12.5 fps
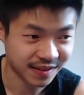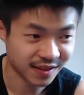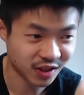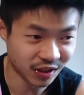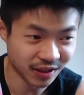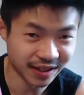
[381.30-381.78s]

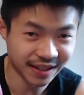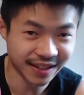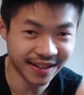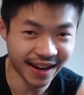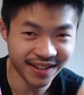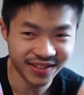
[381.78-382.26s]
good. It
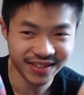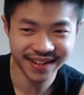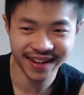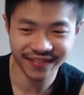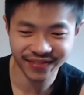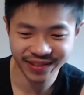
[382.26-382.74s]
actually,
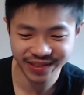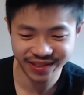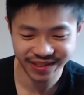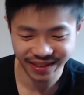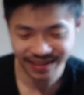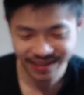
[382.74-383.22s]
yeah, it feels
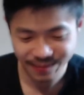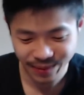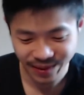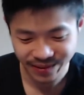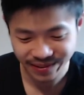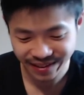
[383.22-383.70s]
slightly
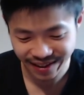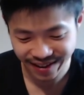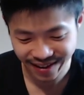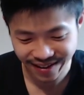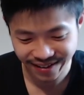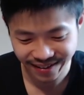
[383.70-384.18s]
better in the
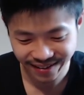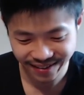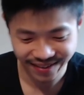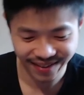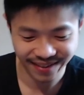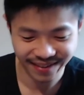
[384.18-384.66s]
hand
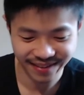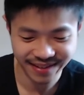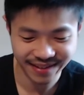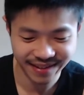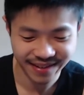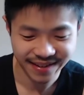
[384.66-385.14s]
than the
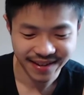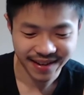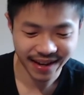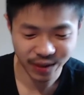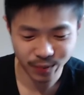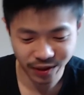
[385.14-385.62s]

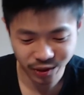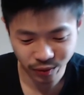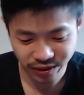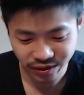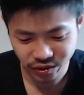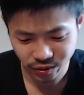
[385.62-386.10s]
Xbox
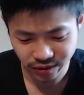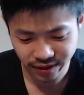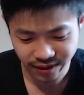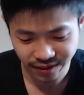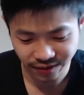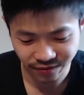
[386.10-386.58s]
One controller.
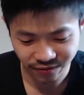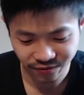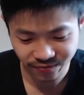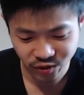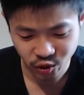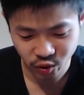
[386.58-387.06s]
Like the
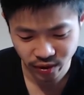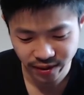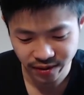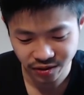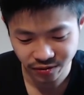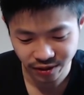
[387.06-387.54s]

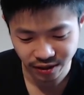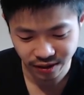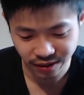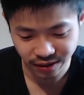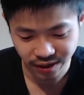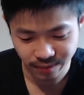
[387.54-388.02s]
triggers feel
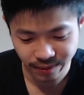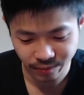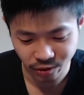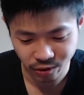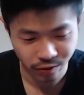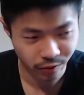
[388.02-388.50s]
a little bit
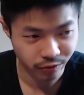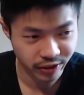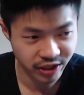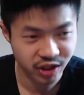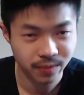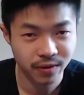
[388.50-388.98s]
more
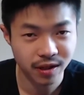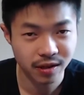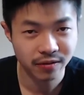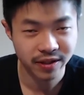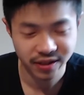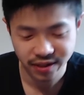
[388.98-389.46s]
reachable, I
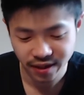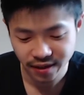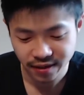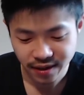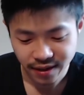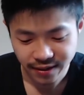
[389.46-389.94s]
want to say.
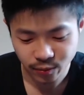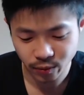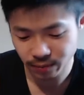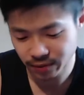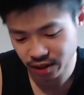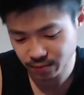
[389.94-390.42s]
It's weird
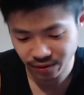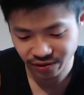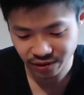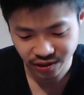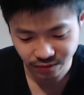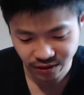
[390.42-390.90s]
because my
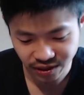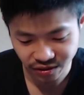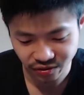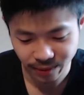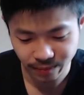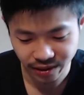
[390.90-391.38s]
fingers can reach this
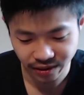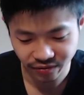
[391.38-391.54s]
fine, but it